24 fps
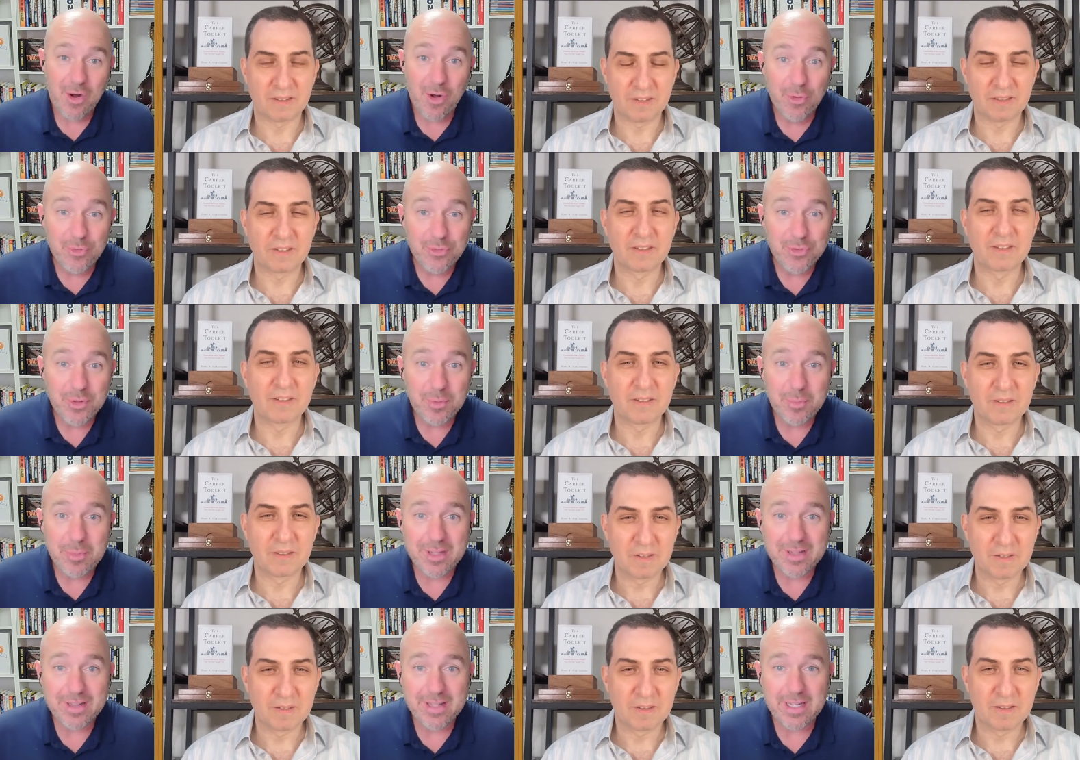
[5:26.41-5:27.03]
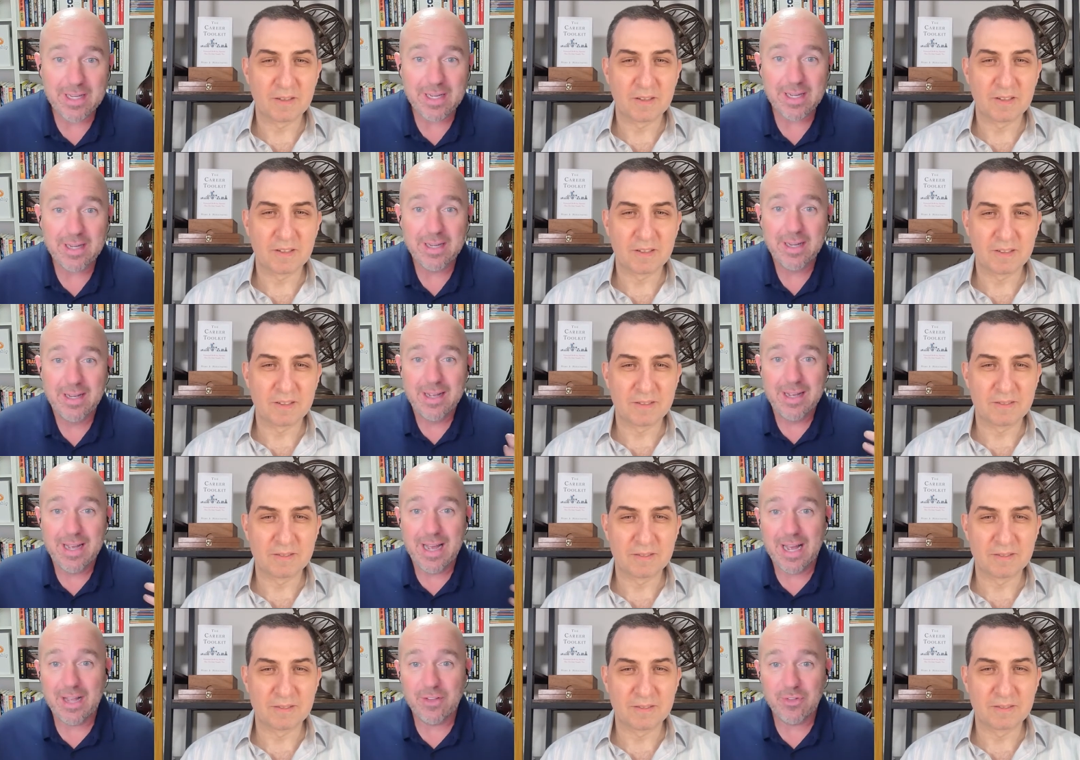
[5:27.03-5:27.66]
Speaker 1: ultimately
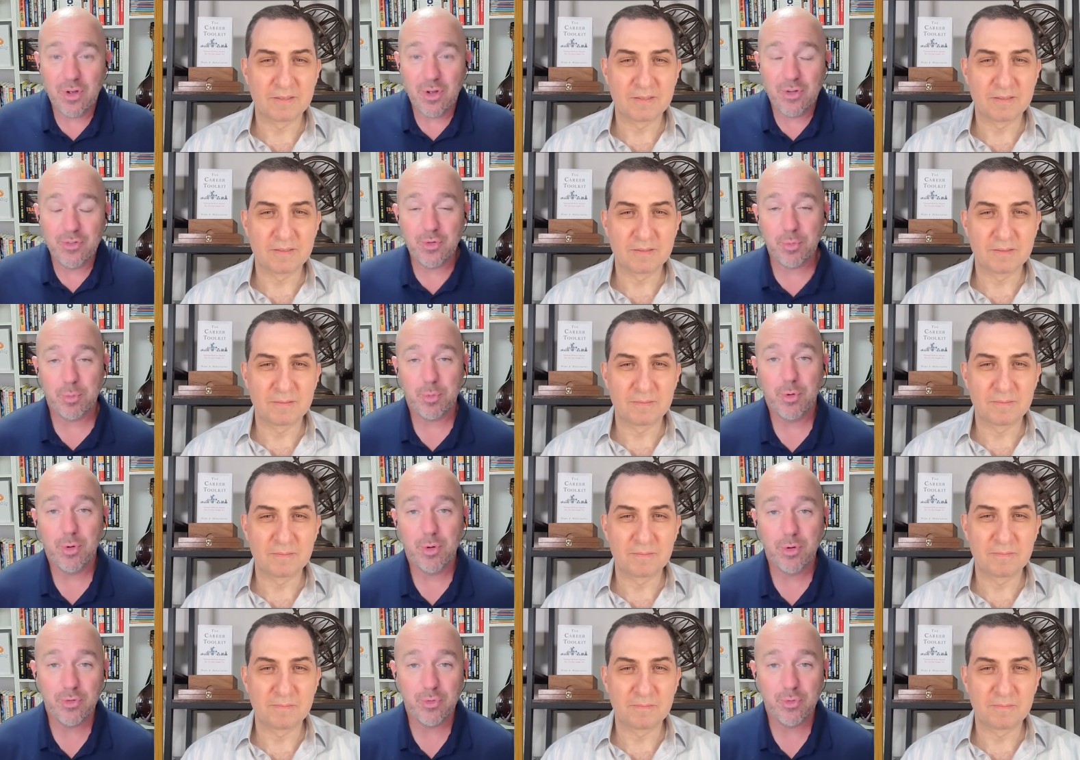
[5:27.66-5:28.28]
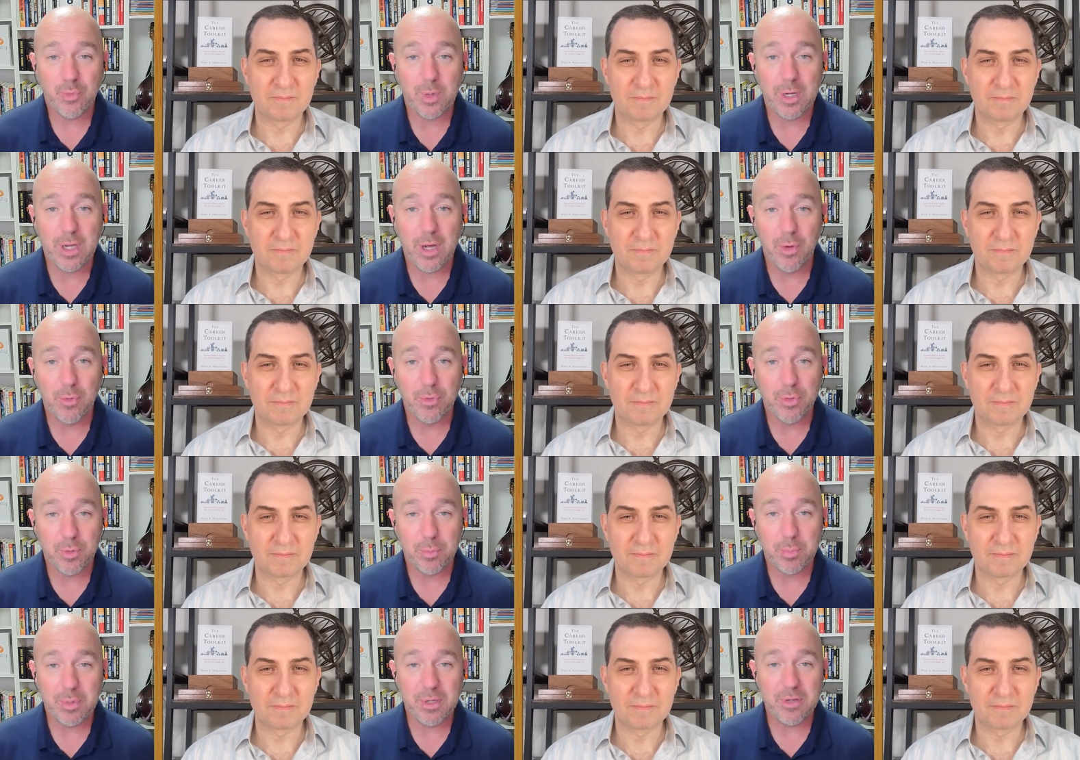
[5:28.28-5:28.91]
as entrepreneurs we own
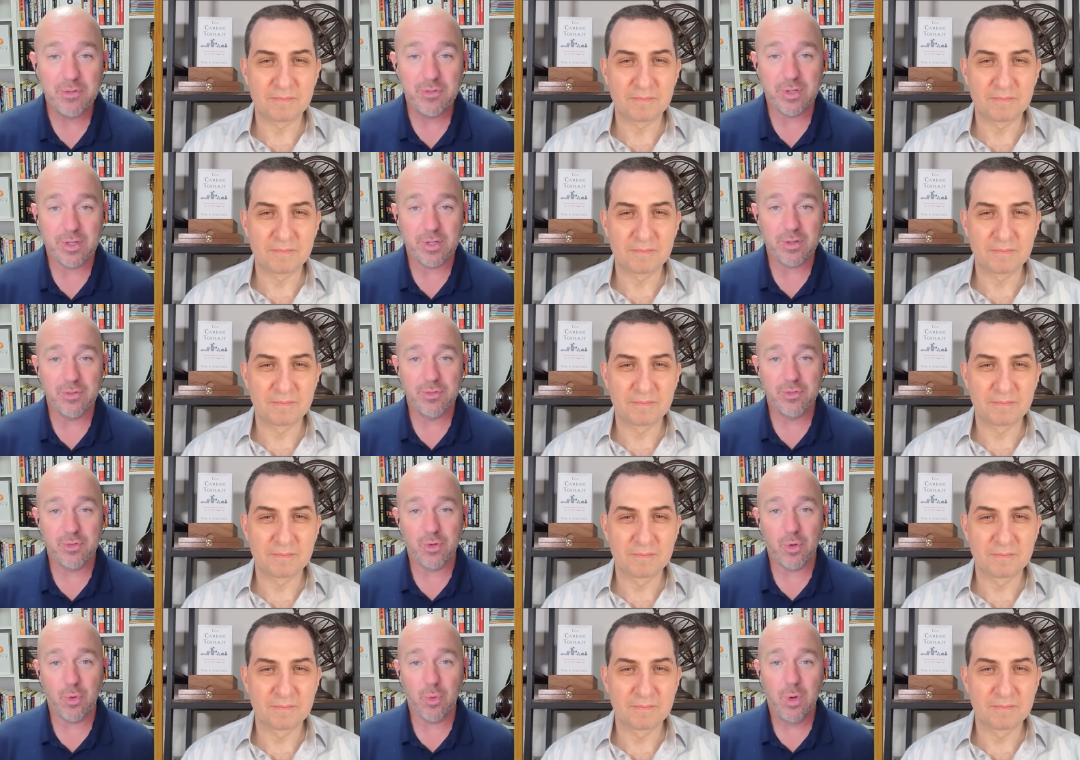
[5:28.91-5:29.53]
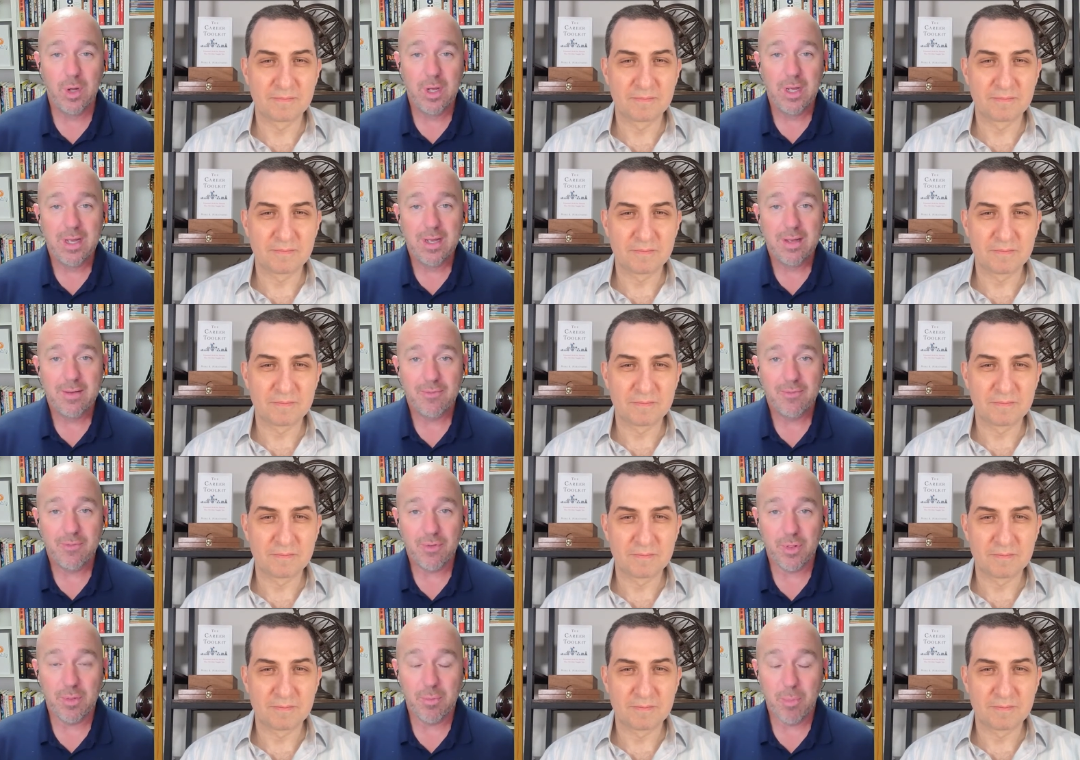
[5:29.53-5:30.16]
the business. So
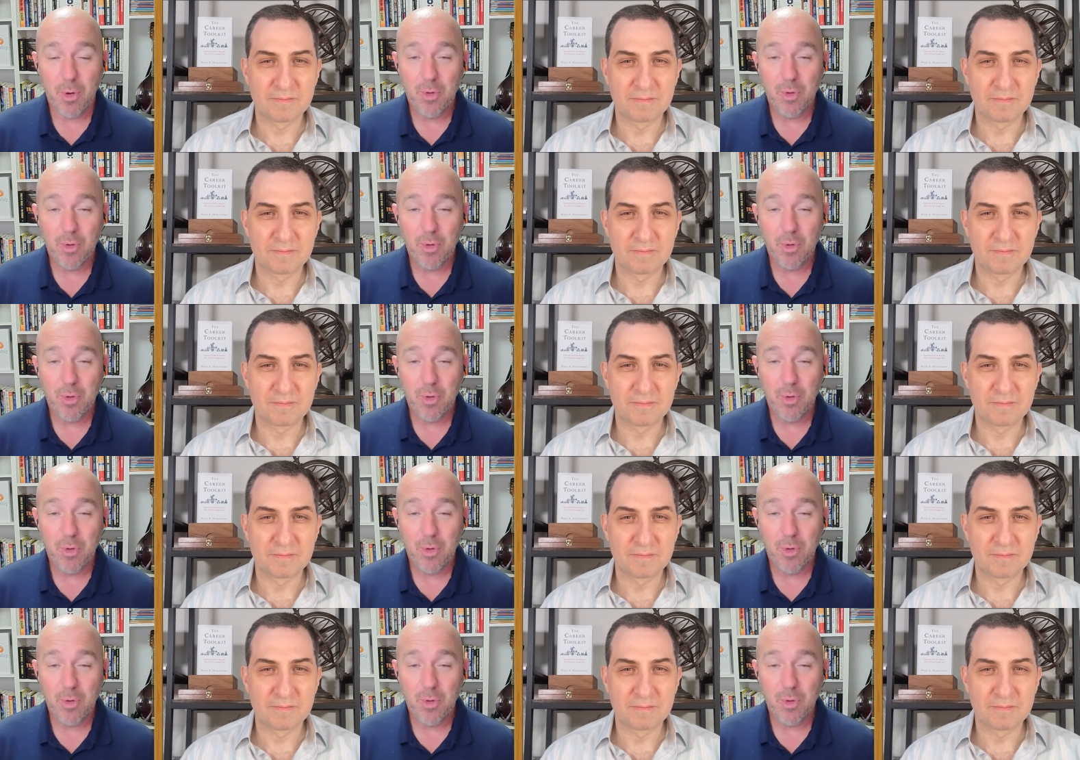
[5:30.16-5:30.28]
for the